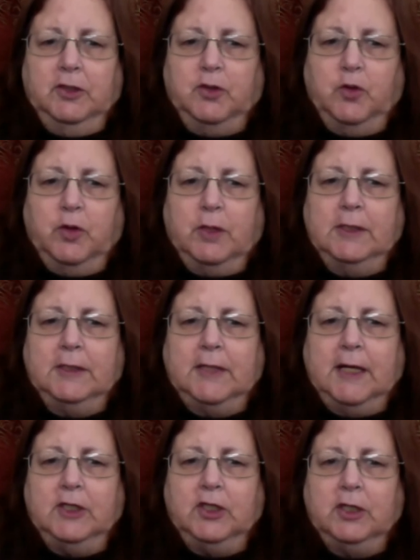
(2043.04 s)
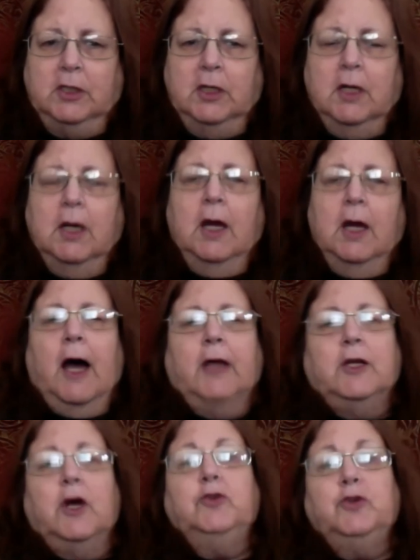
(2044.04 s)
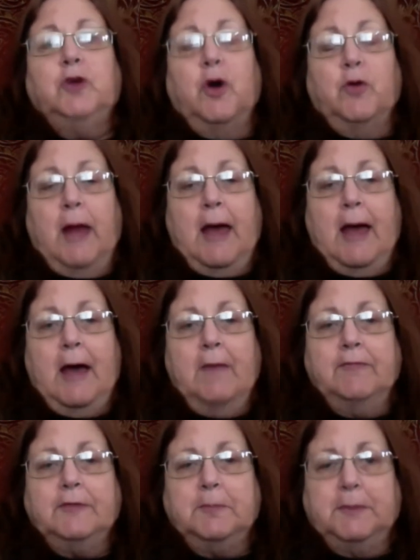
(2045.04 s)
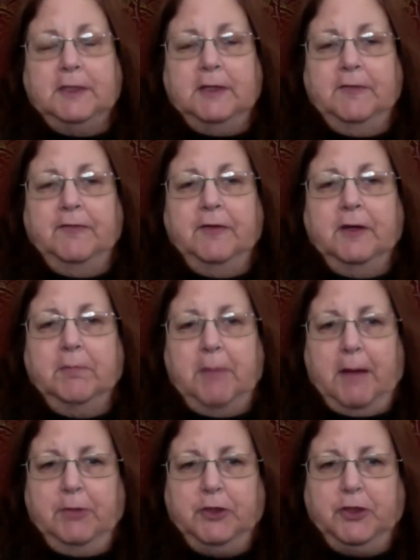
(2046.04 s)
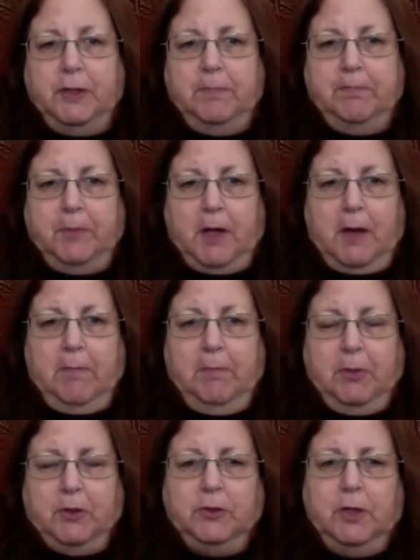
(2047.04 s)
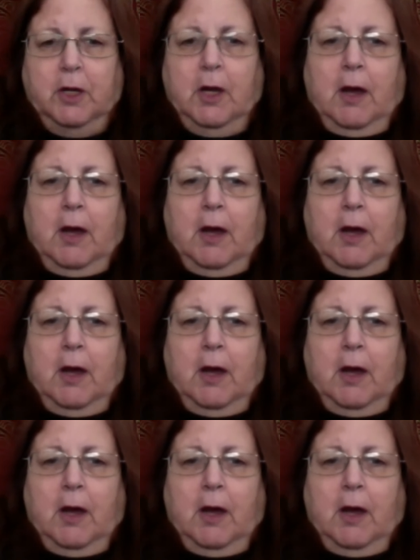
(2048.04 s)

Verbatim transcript: organization. I know you don't have specific membership numbers,